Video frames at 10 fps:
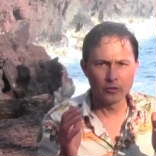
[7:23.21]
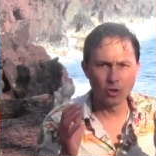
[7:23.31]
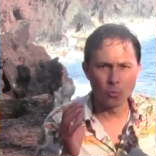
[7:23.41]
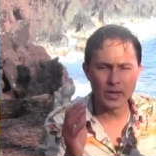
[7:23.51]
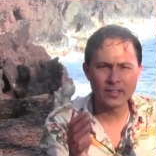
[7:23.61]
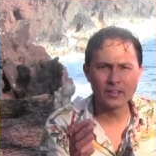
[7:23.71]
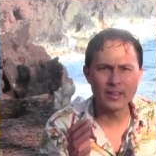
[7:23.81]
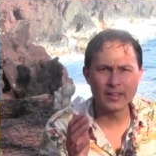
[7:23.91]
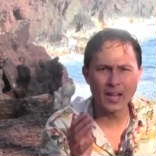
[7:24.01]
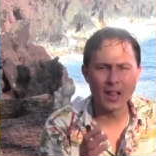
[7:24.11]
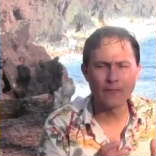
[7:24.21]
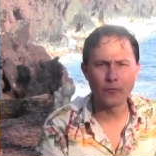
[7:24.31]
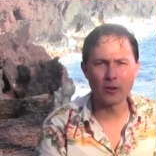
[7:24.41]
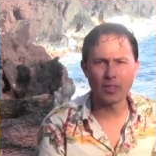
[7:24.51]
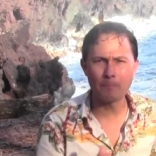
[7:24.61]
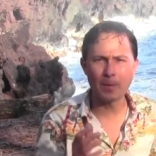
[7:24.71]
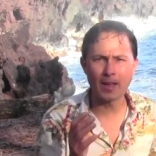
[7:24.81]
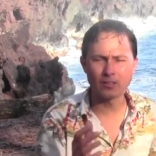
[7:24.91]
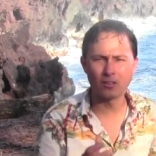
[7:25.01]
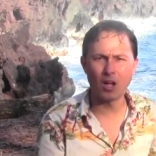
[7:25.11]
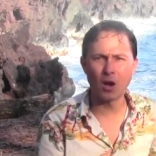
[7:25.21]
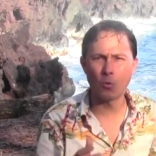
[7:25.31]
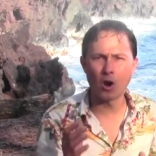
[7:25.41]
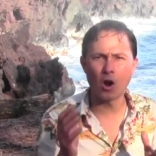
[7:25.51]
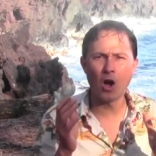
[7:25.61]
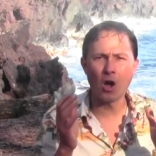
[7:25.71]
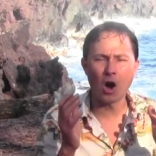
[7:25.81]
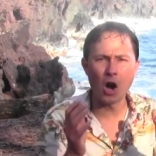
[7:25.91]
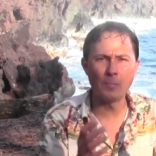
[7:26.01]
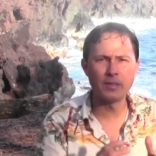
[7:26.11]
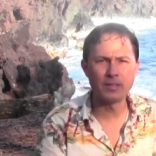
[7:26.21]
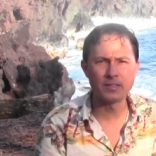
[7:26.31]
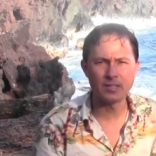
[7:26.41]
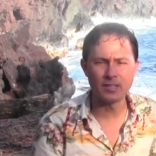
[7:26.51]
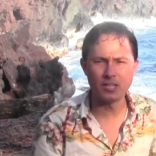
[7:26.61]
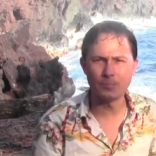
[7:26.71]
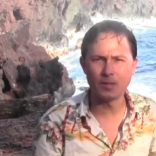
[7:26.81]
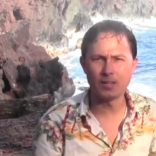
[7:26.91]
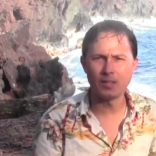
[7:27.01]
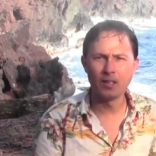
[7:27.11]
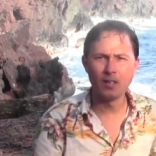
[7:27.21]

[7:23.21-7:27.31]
So recently in California, they passed a law where all almonds need to be